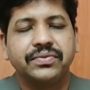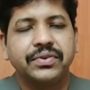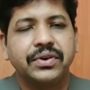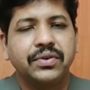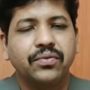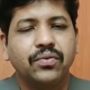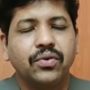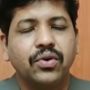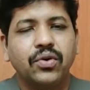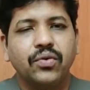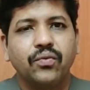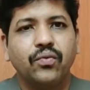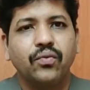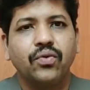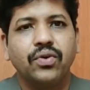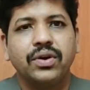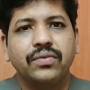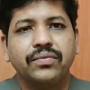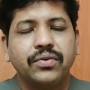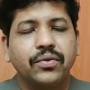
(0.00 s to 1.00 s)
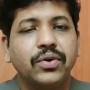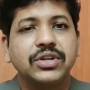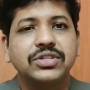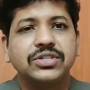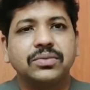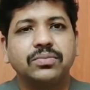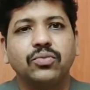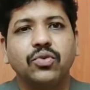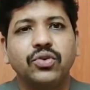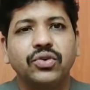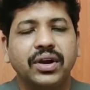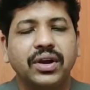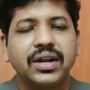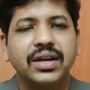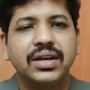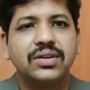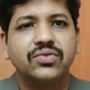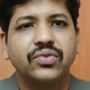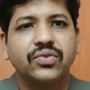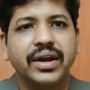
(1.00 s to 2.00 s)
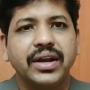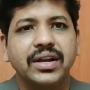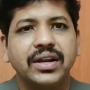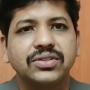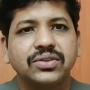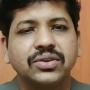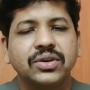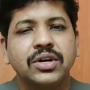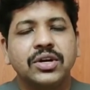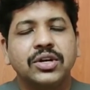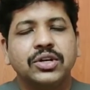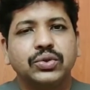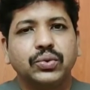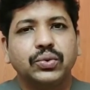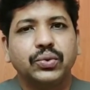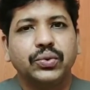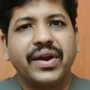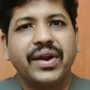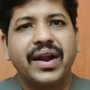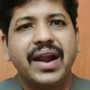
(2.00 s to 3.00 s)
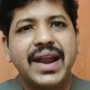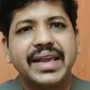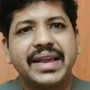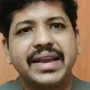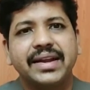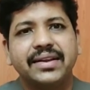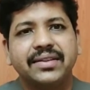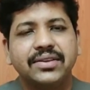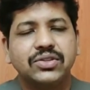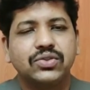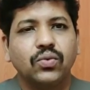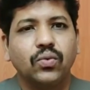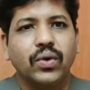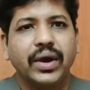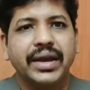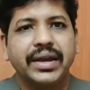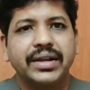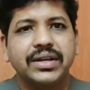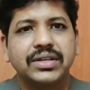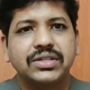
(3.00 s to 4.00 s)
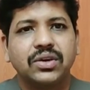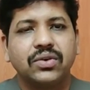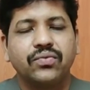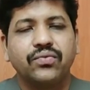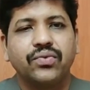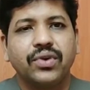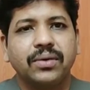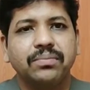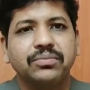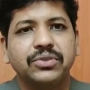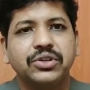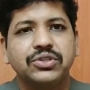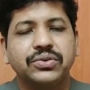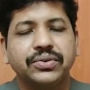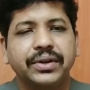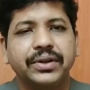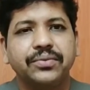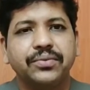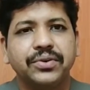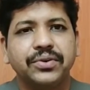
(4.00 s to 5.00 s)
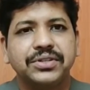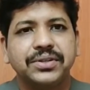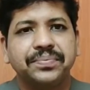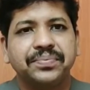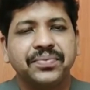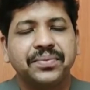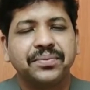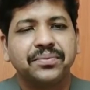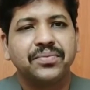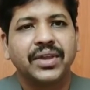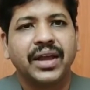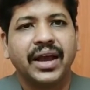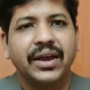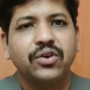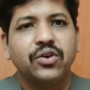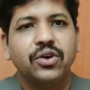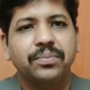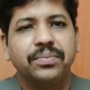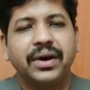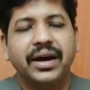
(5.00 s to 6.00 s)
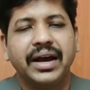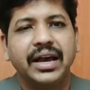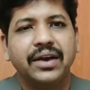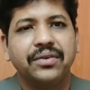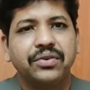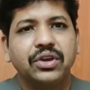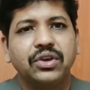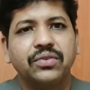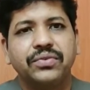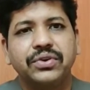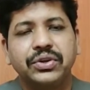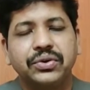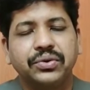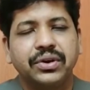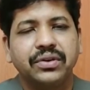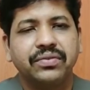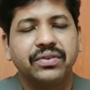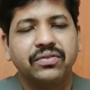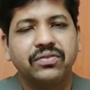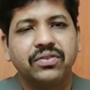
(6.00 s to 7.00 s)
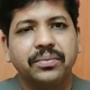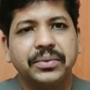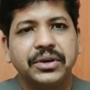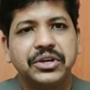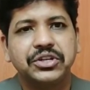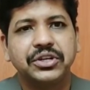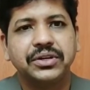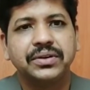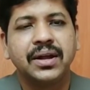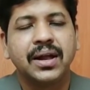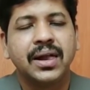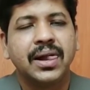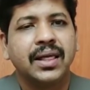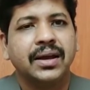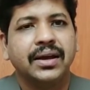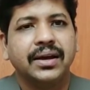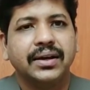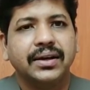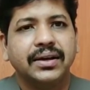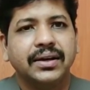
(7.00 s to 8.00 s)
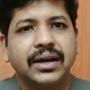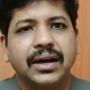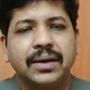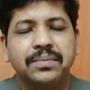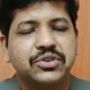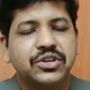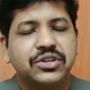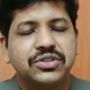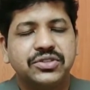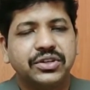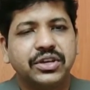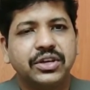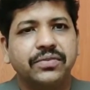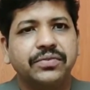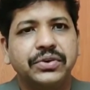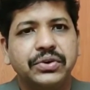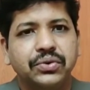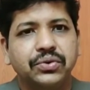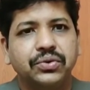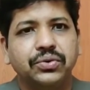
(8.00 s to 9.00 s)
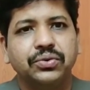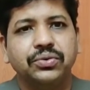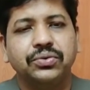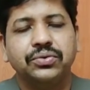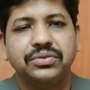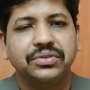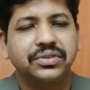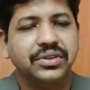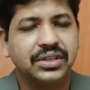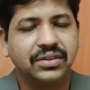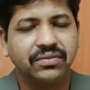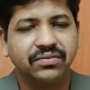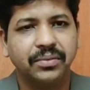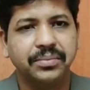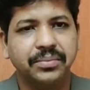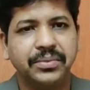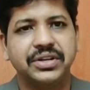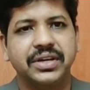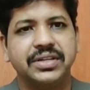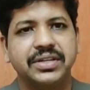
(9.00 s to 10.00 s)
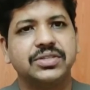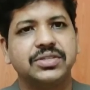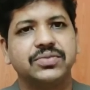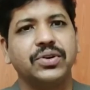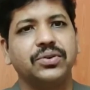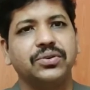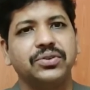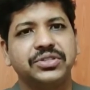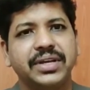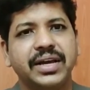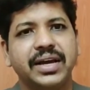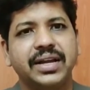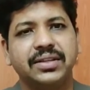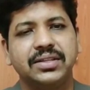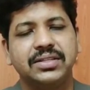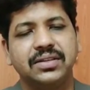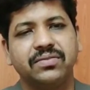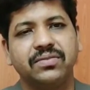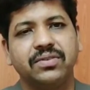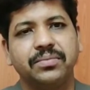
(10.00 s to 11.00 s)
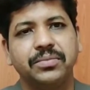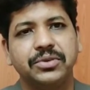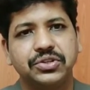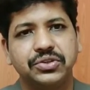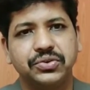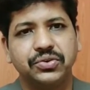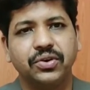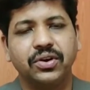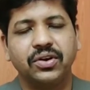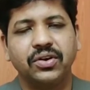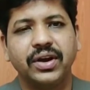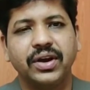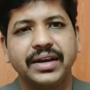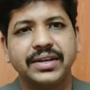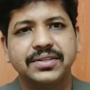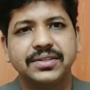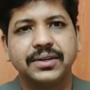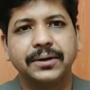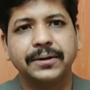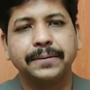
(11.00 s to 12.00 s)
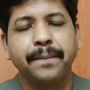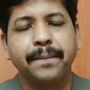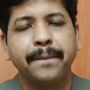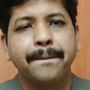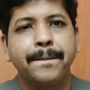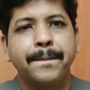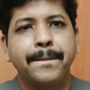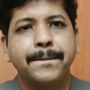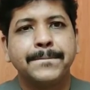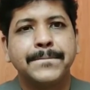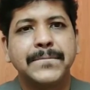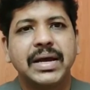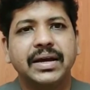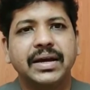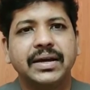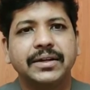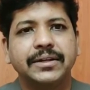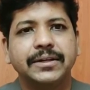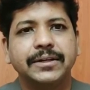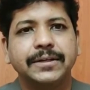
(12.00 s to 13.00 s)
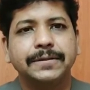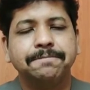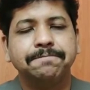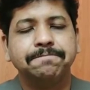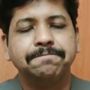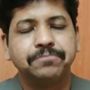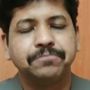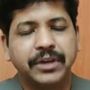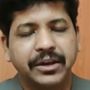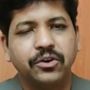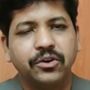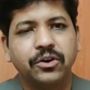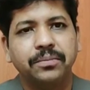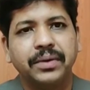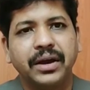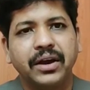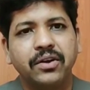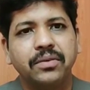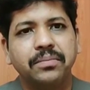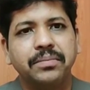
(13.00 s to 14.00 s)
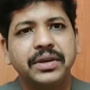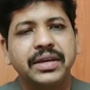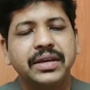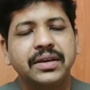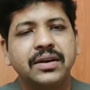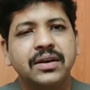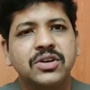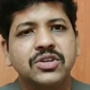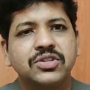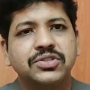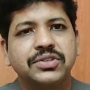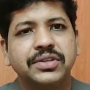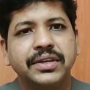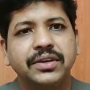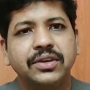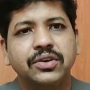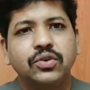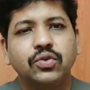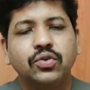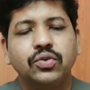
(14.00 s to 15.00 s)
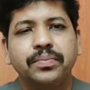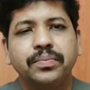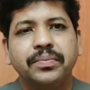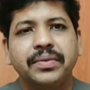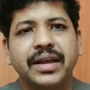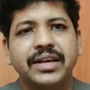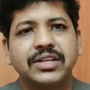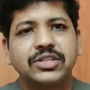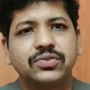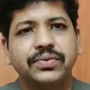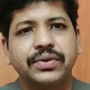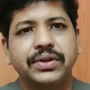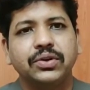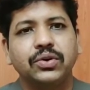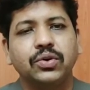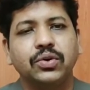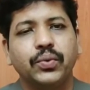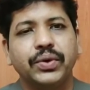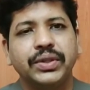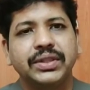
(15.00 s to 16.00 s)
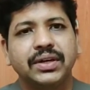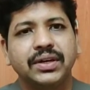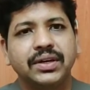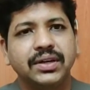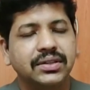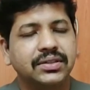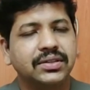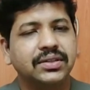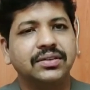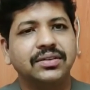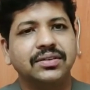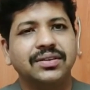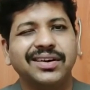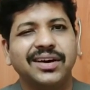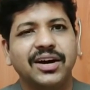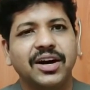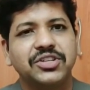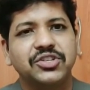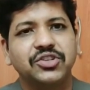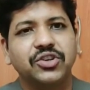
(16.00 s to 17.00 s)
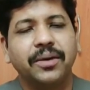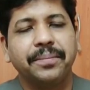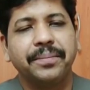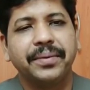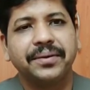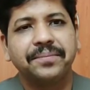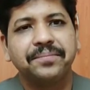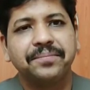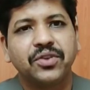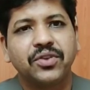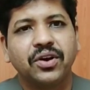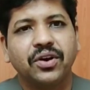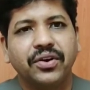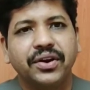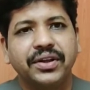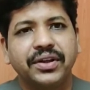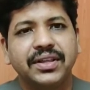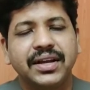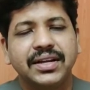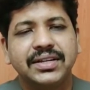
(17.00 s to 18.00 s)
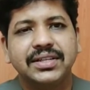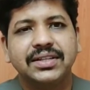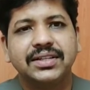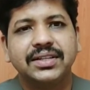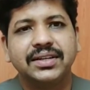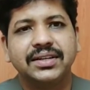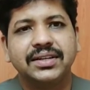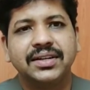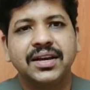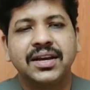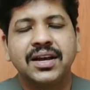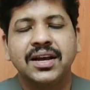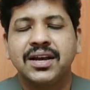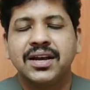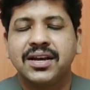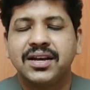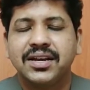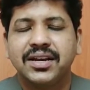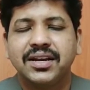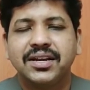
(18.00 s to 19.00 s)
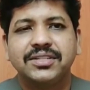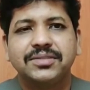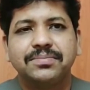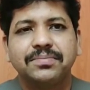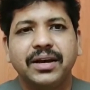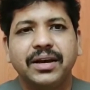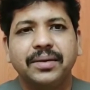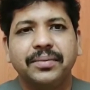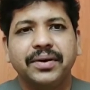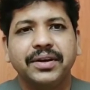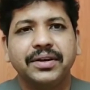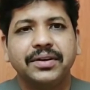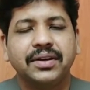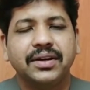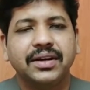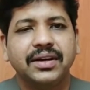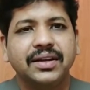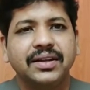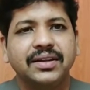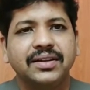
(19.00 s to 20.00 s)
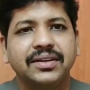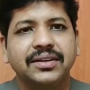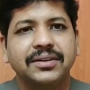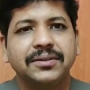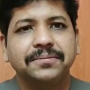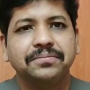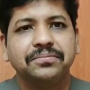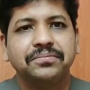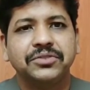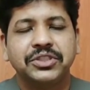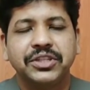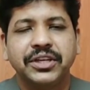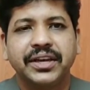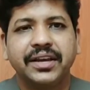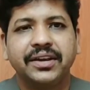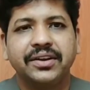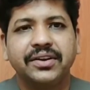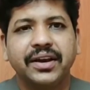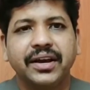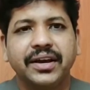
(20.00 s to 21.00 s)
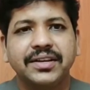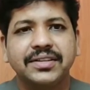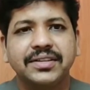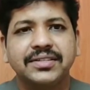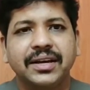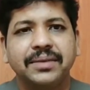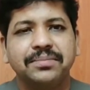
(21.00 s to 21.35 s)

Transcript: We want some more clinical trials to eradicate this virus from this universe. I hope I have given you enough information. I'm just giving you this information. I just wanted to share this information to you all guys, and I hope I will be seeing you in next video with another hot topic. Alright, until then, it's bye bye, and take care guys.